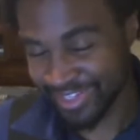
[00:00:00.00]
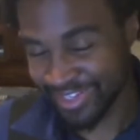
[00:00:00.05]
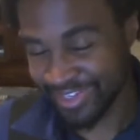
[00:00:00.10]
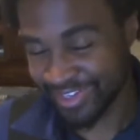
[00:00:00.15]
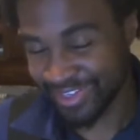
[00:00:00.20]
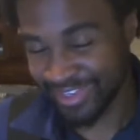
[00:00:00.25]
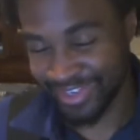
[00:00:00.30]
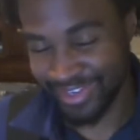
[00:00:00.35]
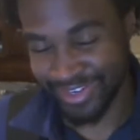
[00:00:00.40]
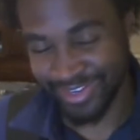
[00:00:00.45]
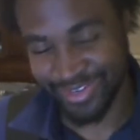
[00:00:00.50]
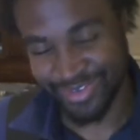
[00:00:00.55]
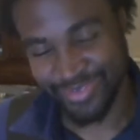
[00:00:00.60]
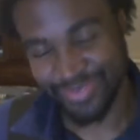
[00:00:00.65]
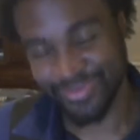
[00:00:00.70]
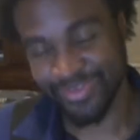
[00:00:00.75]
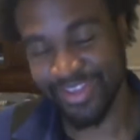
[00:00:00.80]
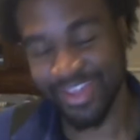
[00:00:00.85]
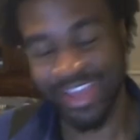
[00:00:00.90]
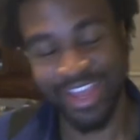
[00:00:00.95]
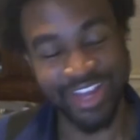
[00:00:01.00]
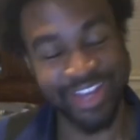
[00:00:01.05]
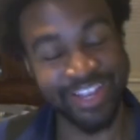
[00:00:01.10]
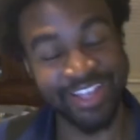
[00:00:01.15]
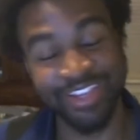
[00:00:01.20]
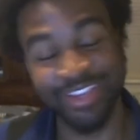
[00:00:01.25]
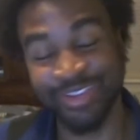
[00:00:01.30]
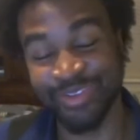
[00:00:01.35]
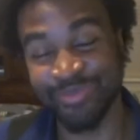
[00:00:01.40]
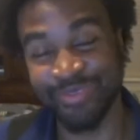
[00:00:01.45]
oh man, they
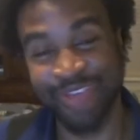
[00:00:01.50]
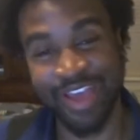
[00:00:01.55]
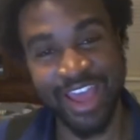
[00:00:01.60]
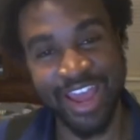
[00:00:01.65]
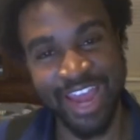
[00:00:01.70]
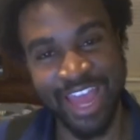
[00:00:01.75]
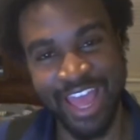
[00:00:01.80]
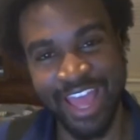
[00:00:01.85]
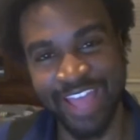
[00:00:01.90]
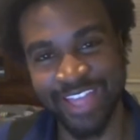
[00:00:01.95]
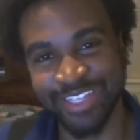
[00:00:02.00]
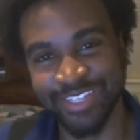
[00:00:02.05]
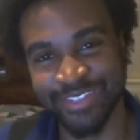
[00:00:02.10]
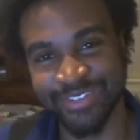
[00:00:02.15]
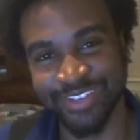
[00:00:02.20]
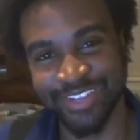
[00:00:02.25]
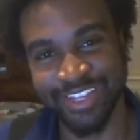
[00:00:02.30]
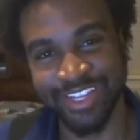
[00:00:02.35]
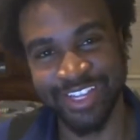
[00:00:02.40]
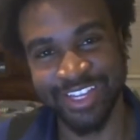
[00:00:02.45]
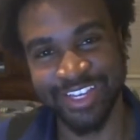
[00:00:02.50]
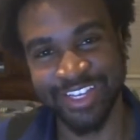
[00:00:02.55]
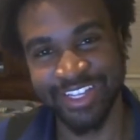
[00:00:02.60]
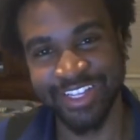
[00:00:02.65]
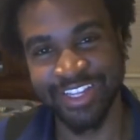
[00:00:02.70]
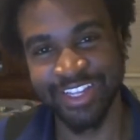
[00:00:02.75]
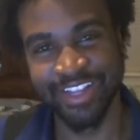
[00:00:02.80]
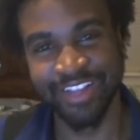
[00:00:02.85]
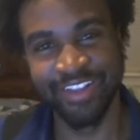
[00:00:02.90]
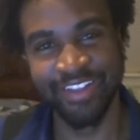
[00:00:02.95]
look badass, man.
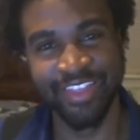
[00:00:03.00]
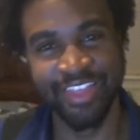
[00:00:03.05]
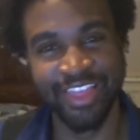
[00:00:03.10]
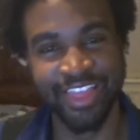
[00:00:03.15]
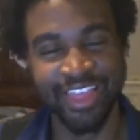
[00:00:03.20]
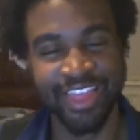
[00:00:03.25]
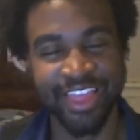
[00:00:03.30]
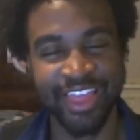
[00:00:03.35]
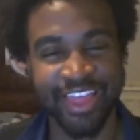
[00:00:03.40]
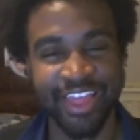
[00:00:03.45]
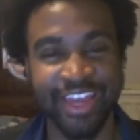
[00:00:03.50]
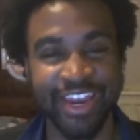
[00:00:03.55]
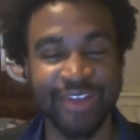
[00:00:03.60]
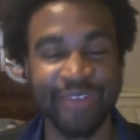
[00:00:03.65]
And I